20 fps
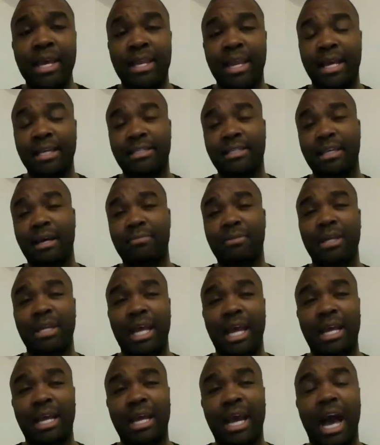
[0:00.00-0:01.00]
That's something
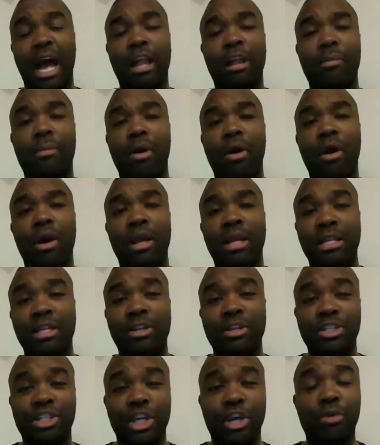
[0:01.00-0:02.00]
that Kyler Murray
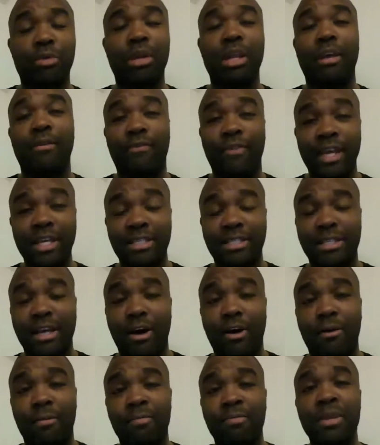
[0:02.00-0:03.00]
generally feasts
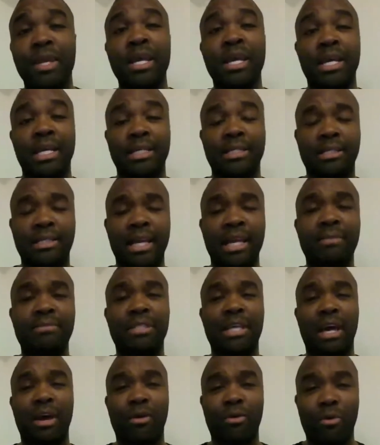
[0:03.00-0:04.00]
on, is teams
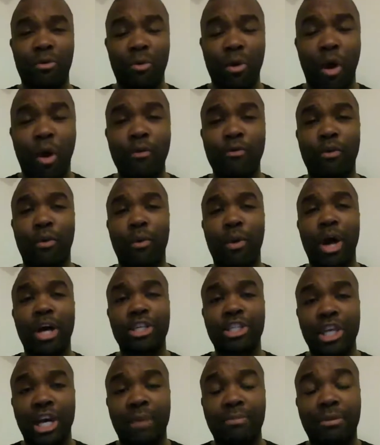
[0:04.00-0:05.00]
that
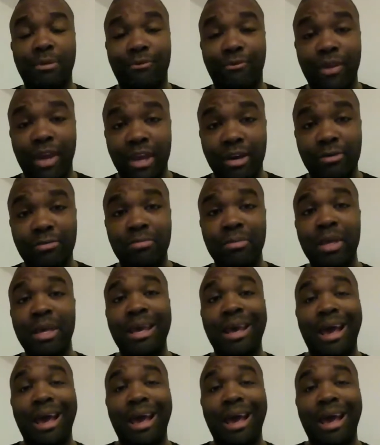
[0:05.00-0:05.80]
over-rush up the field.